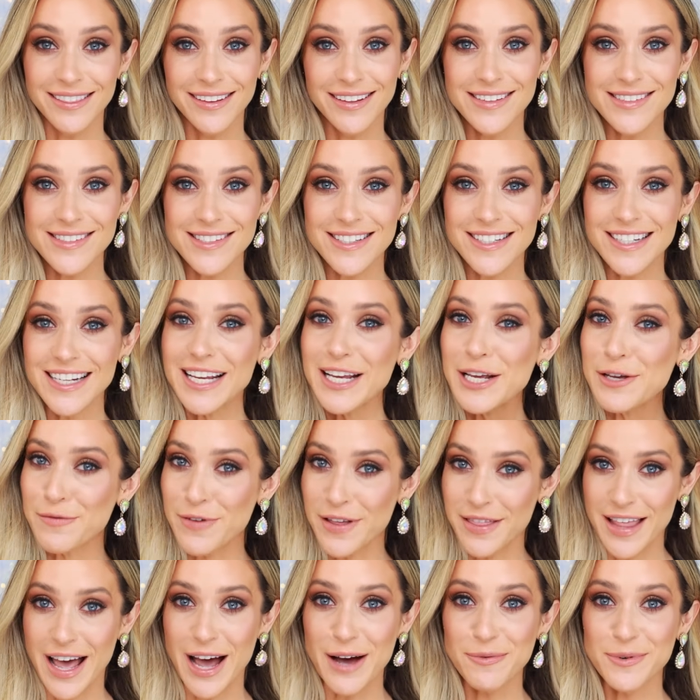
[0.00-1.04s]
list.
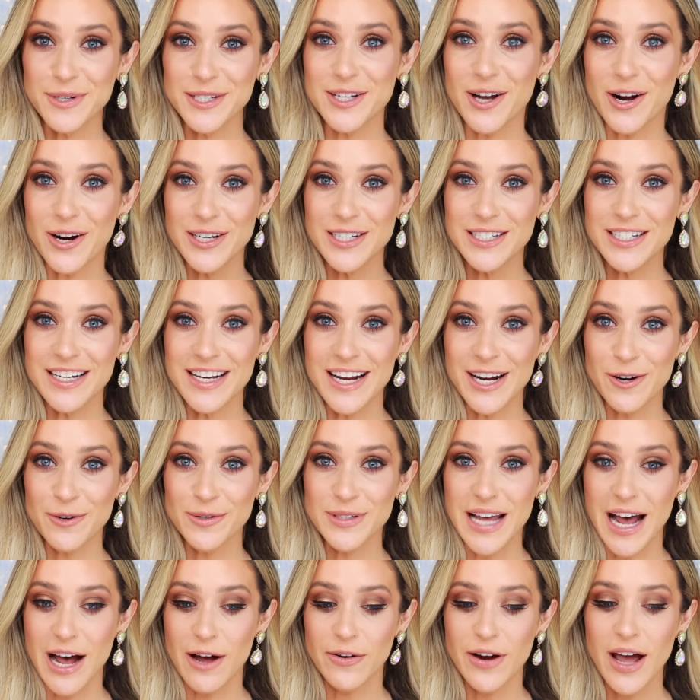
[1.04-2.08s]
Even that was hard to narrow
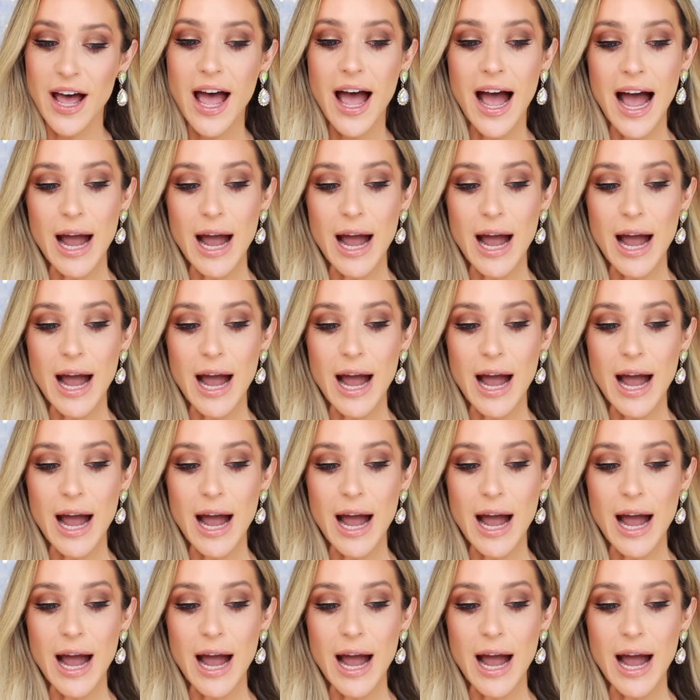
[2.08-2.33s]
down.